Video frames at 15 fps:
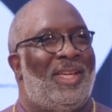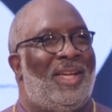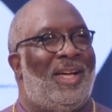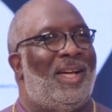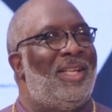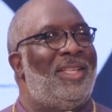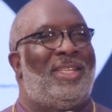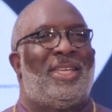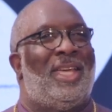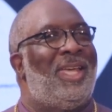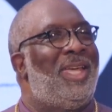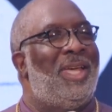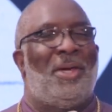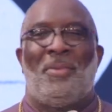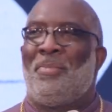unto
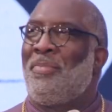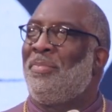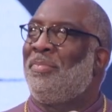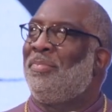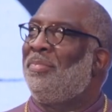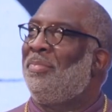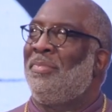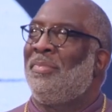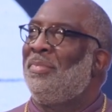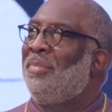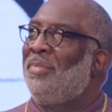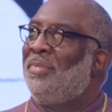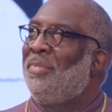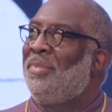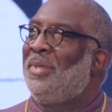him
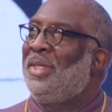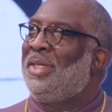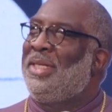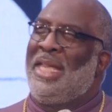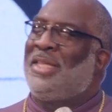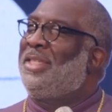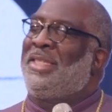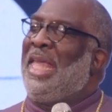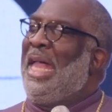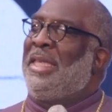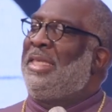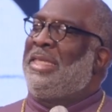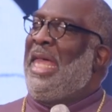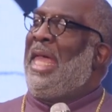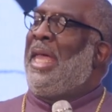against
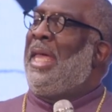that day.